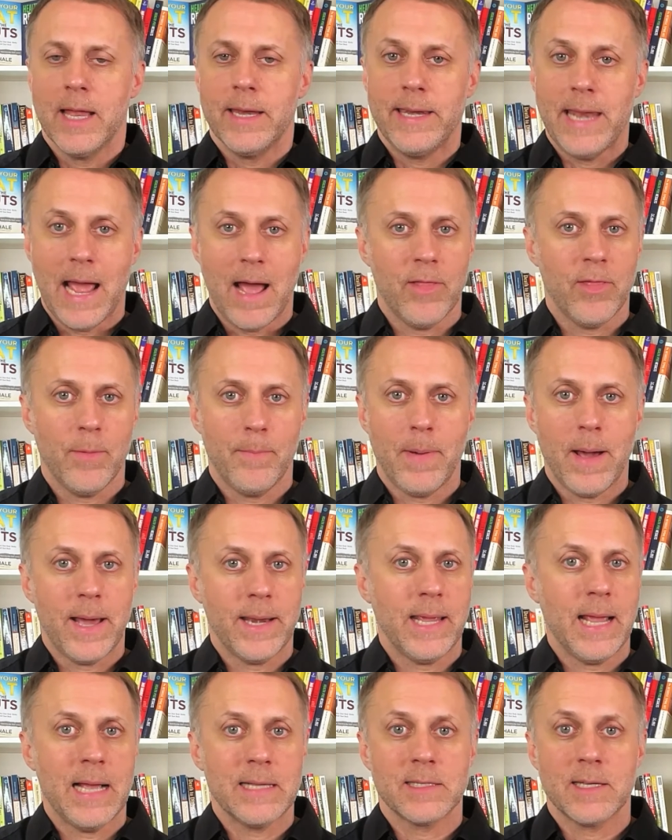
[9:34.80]
now the
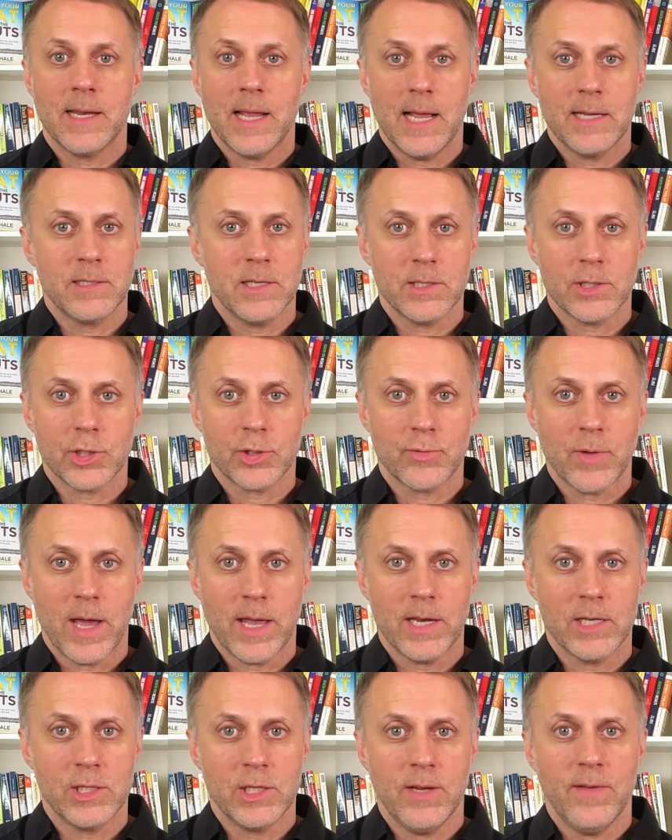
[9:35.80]
body has an exit
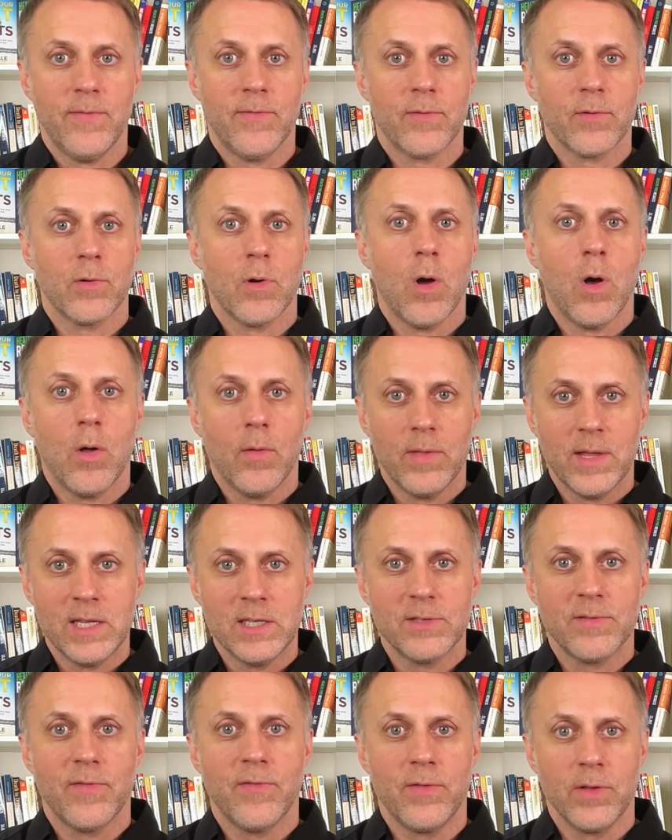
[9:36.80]
strategy for all
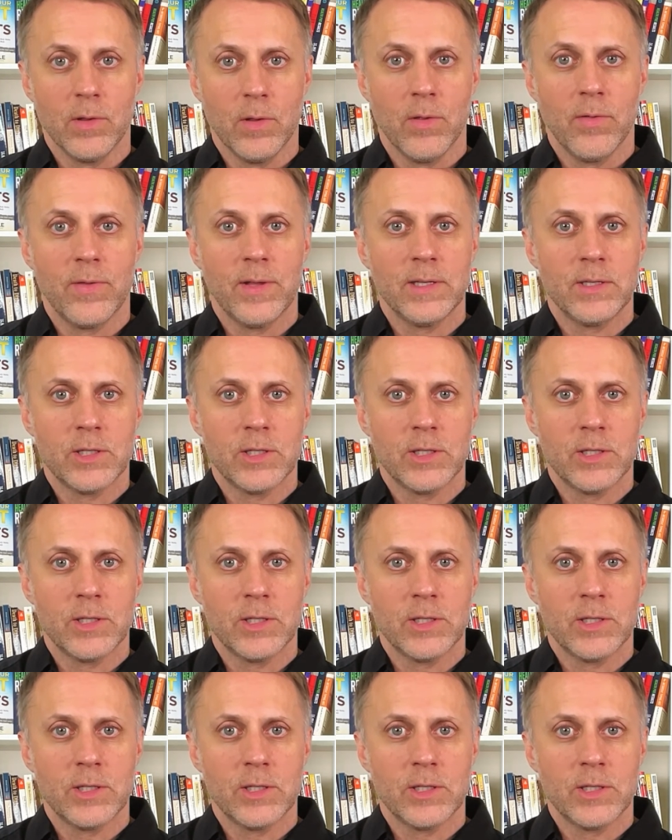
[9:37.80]
these filth and